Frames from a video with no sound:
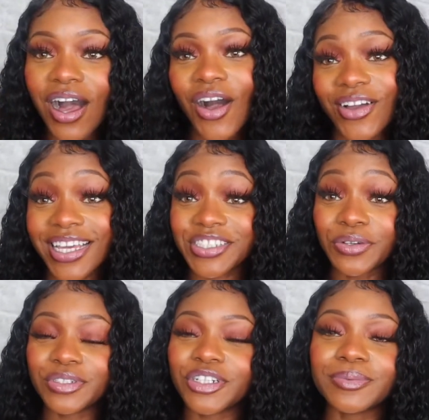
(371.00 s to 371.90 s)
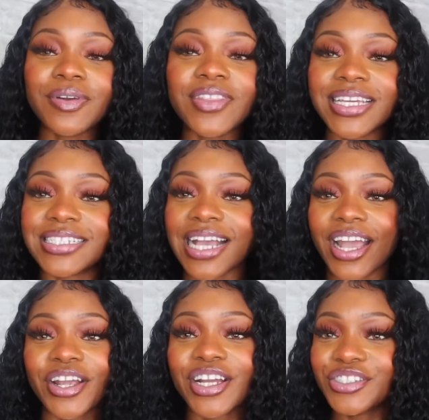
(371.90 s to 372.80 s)
Okay, so in terms of the
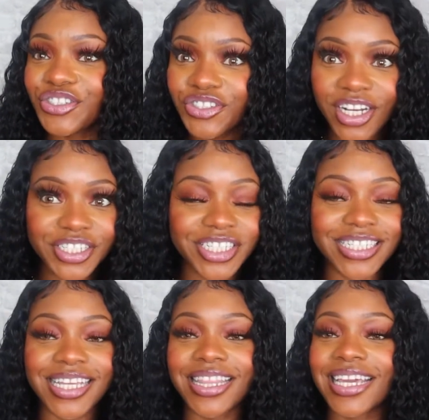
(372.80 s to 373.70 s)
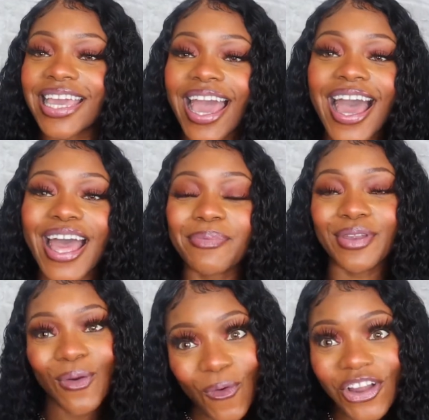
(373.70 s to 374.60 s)
entire construction, the cap
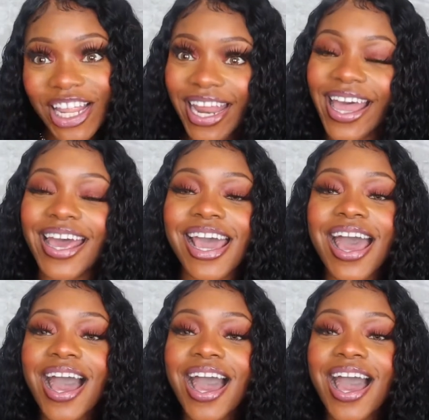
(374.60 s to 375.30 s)
and all of that,